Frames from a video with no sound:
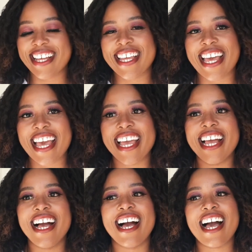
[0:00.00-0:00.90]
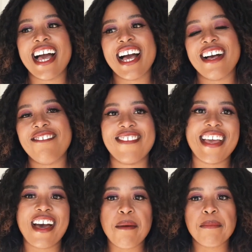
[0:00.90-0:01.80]
Okay,
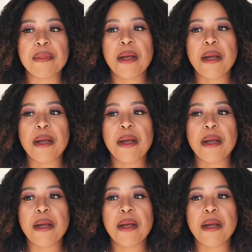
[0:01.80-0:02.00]
yeah.